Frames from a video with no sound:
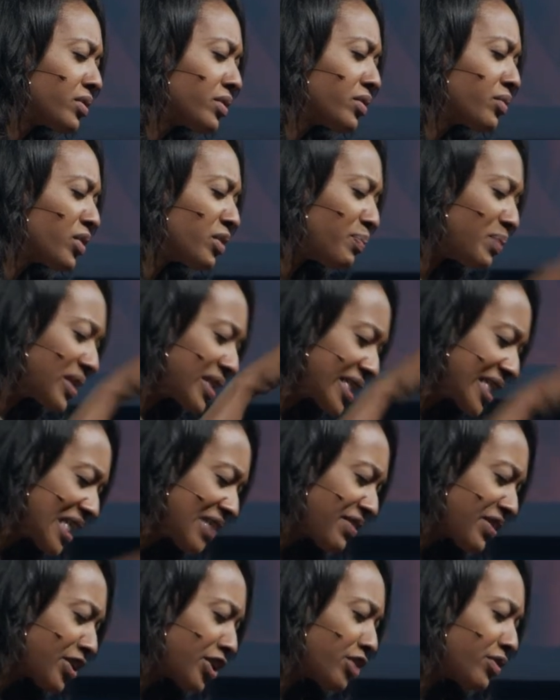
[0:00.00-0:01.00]
We believe
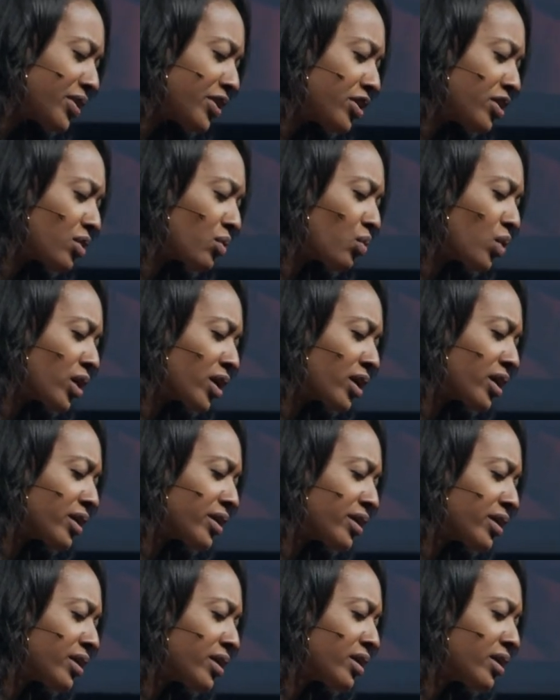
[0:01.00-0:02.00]
in you and your word
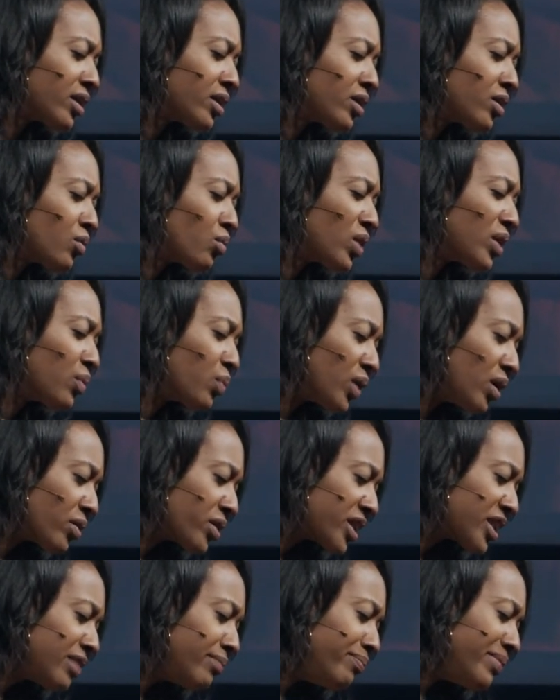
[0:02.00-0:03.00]
we will
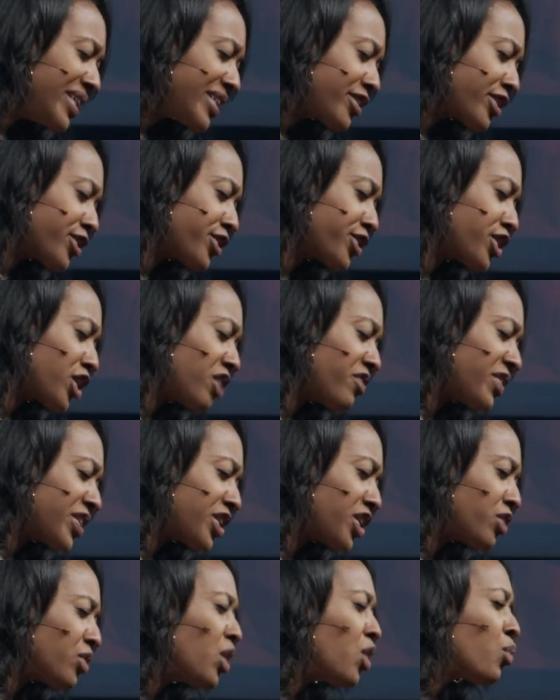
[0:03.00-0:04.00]
commit to serving you.